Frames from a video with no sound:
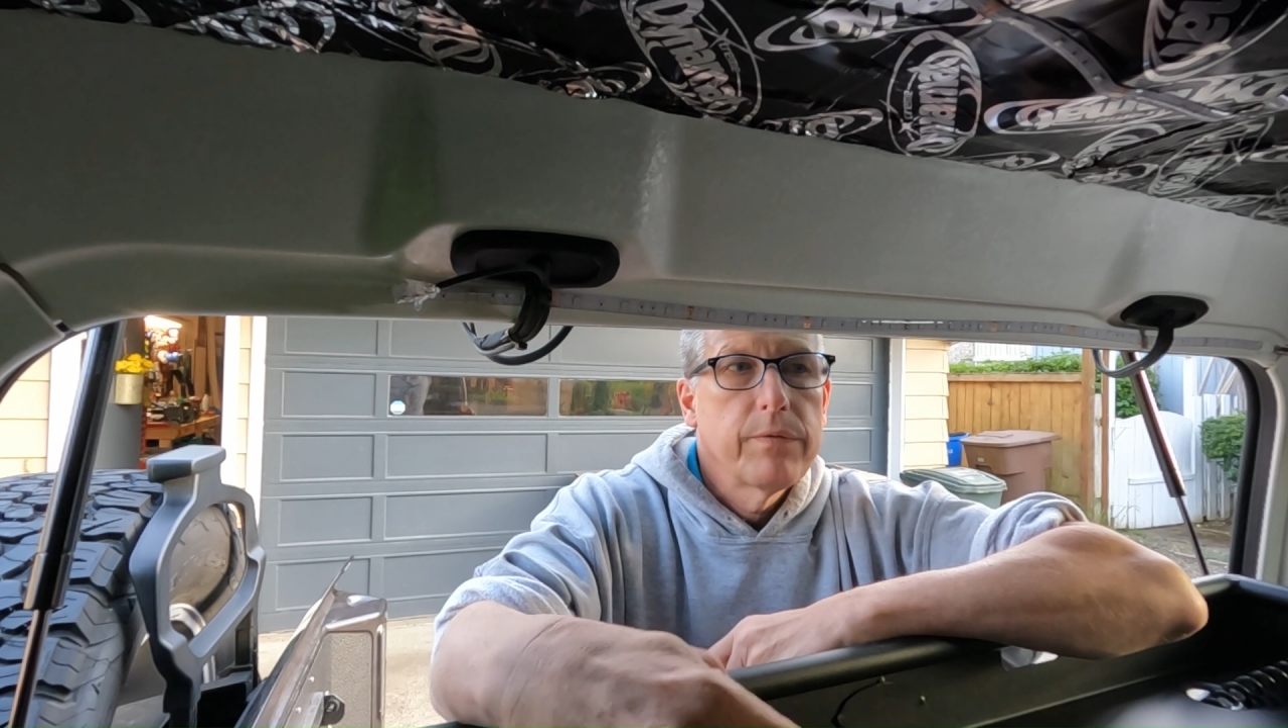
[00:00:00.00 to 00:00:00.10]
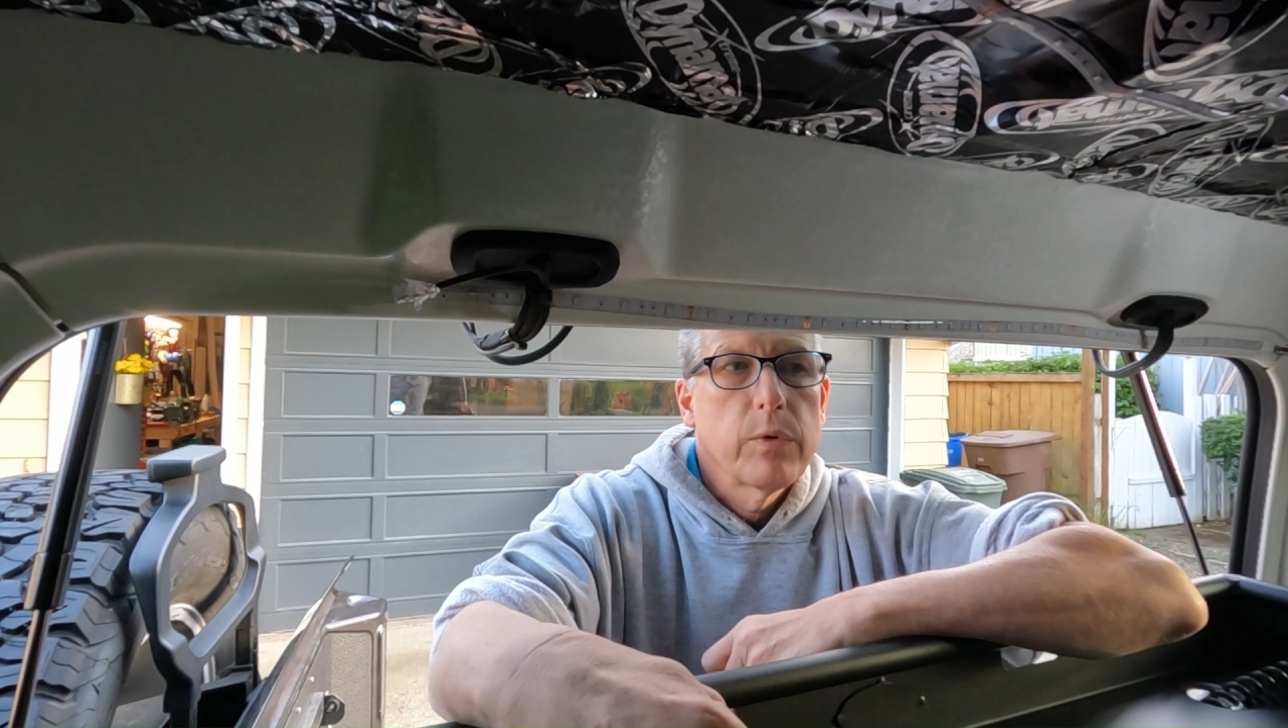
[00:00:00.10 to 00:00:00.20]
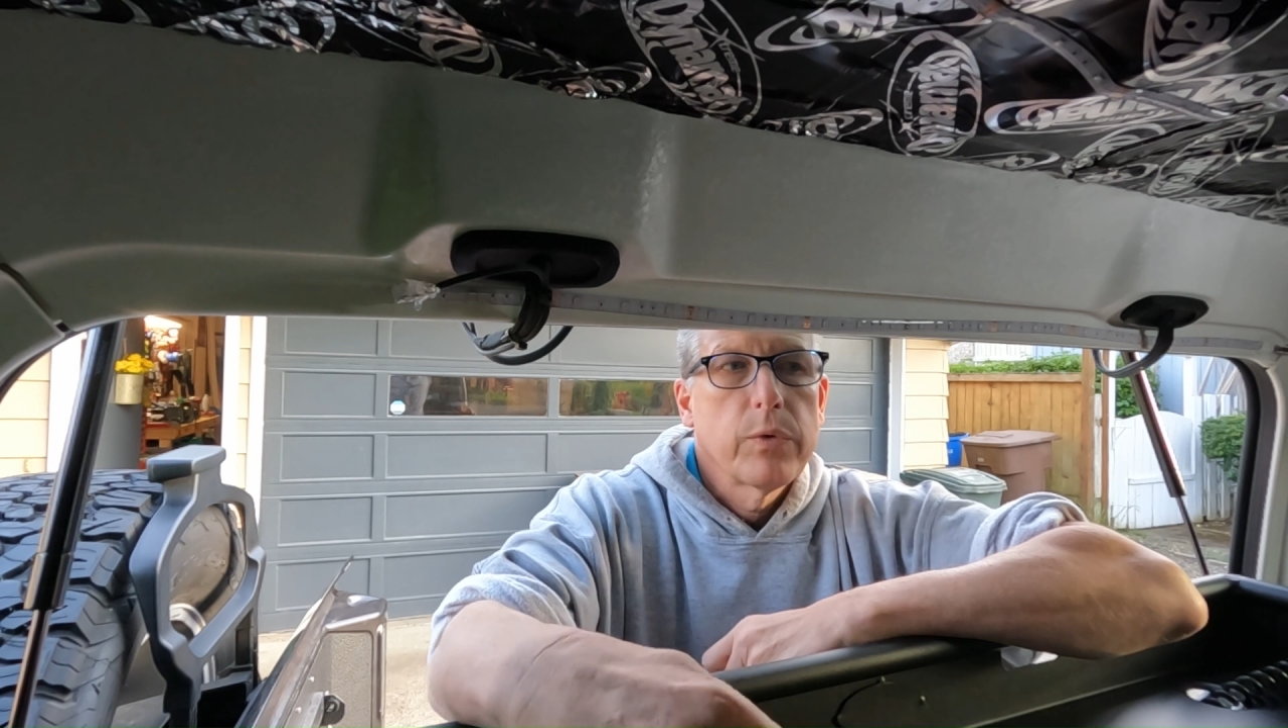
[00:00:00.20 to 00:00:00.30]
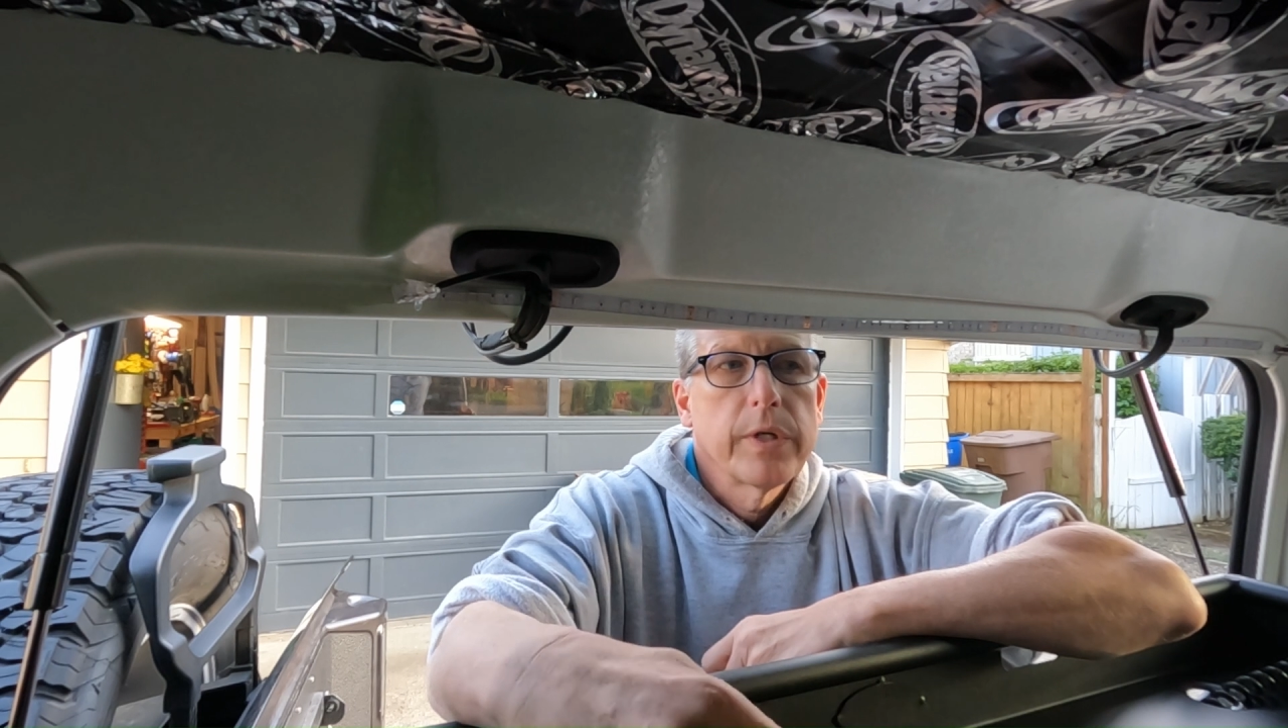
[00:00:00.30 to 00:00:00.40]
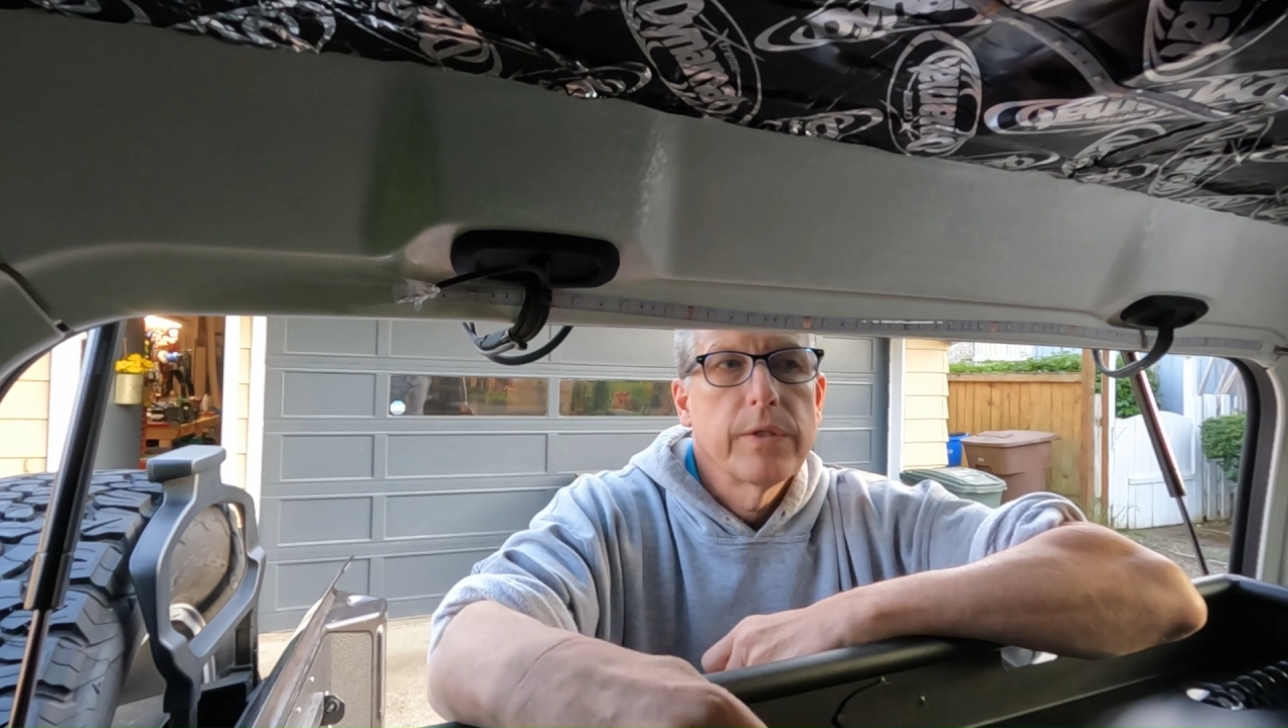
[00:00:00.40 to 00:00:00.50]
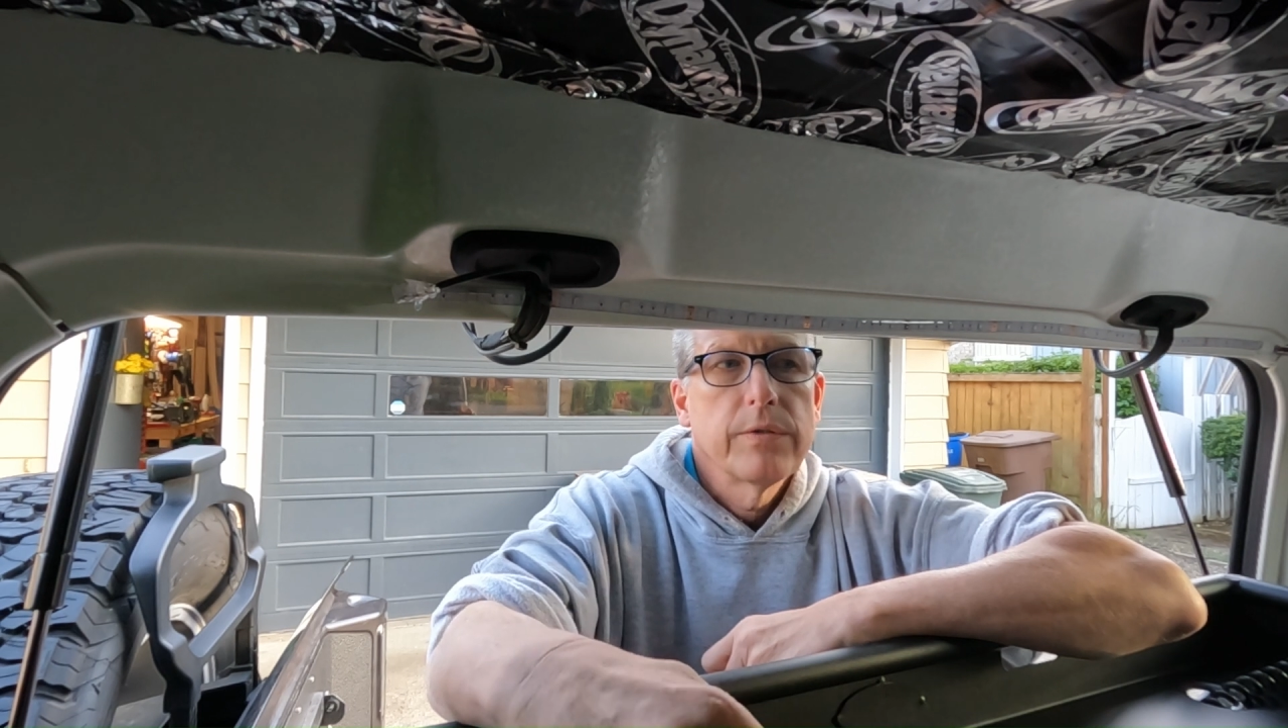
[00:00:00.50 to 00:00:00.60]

flooring